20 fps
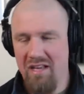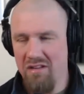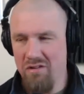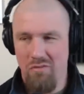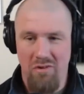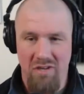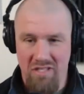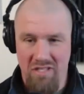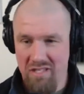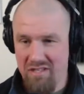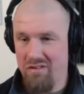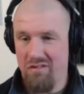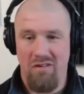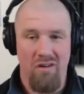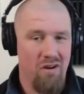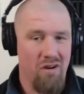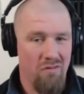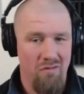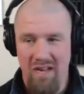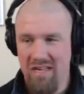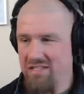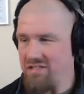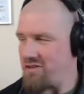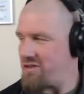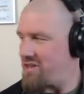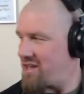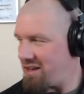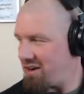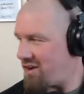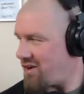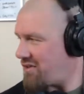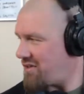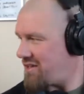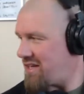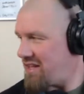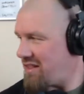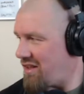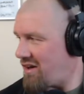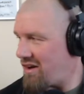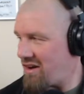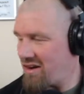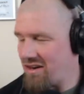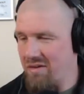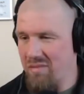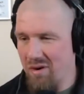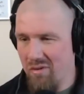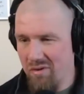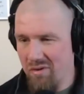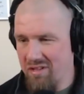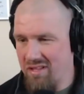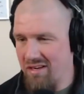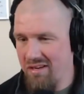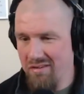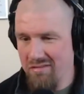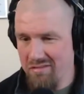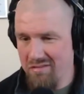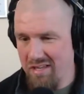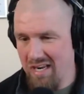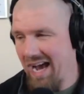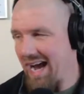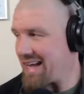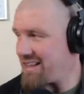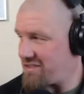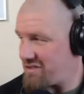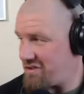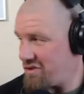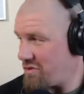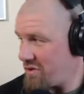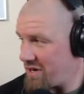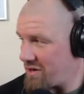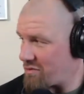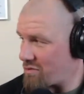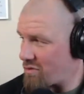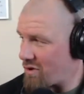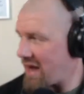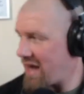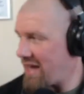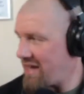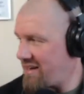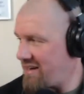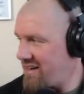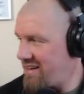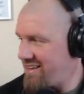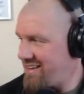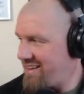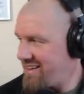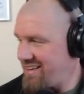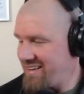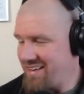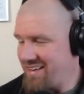and you want to sit there and harass your kid all day long about what they're not doing right, right?